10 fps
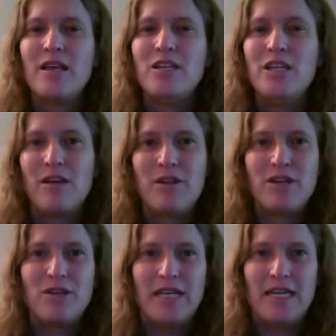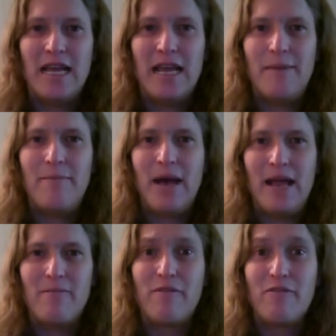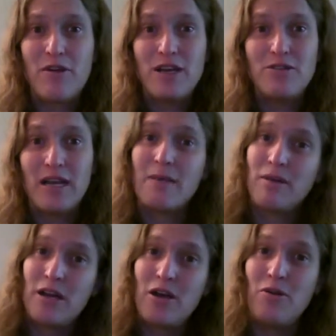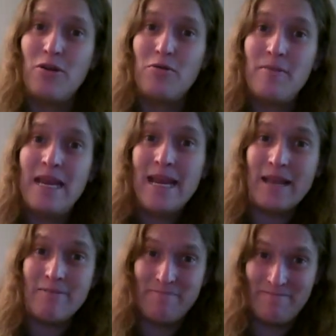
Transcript: Gee, I want to drink today, but before I drink, I'm going to go to a meeting.